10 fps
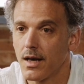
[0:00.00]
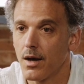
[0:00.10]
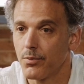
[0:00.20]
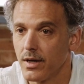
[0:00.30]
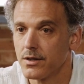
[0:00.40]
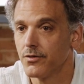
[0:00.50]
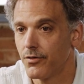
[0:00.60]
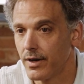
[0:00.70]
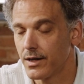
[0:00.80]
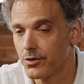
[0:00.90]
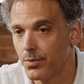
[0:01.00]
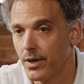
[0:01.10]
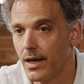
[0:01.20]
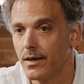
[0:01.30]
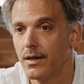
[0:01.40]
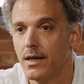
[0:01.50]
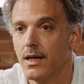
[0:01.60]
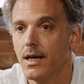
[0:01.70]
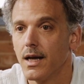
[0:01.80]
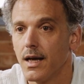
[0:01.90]
comprehensive financial plan,
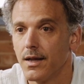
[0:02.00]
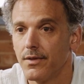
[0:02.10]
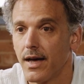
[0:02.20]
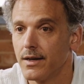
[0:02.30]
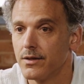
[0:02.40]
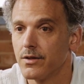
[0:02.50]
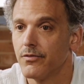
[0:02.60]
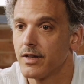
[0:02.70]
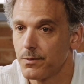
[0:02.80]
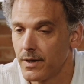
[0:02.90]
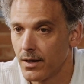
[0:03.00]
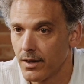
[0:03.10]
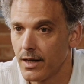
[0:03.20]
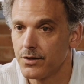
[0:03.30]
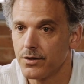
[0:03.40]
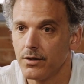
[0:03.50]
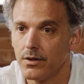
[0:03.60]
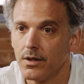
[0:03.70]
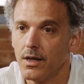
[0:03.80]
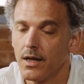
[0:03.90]
and that is investment
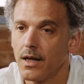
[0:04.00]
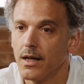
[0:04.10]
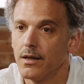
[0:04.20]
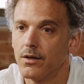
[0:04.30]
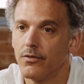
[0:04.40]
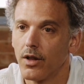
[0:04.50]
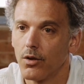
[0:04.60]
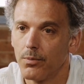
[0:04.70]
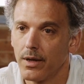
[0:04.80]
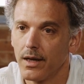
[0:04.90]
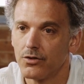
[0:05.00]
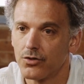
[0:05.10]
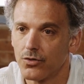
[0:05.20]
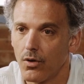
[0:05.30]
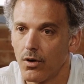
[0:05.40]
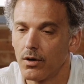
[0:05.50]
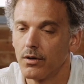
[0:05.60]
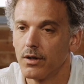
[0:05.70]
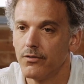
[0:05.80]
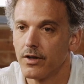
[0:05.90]
allocation and developing a
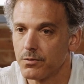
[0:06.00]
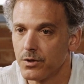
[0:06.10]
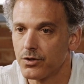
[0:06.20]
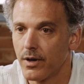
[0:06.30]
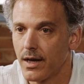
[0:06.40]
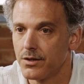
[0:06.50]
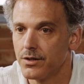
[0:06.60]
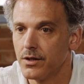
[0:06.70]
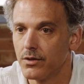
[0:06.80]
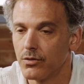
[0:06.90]
strong investment strategy